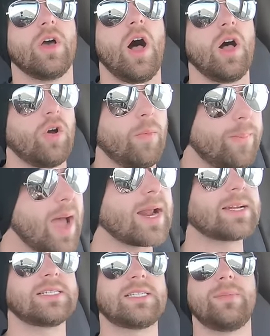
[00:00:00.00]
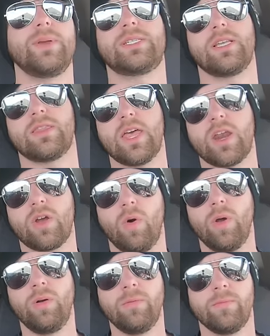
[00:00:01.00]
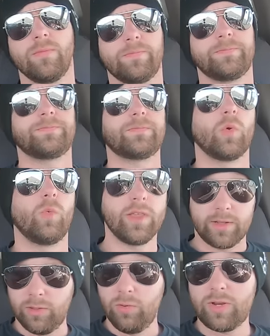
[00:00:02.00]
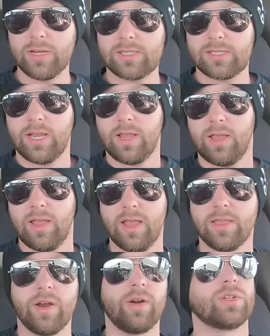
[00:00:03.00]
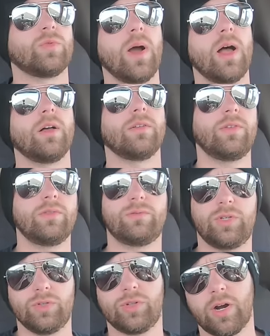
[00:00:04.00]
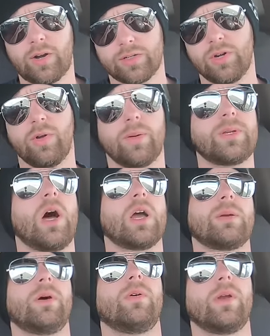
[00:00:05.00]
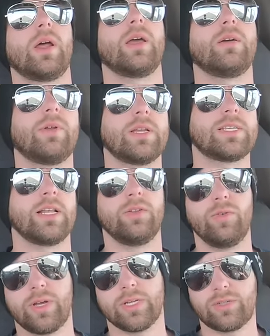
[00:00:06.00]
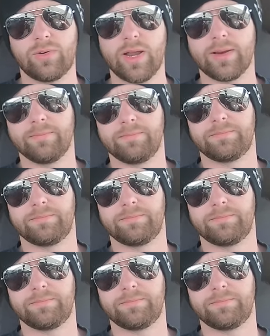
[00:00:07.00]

I'll go back to semi-synthetic oil with Lucas in there as well. You, you truckers know what I'm talking about when I when I say Lucas, right?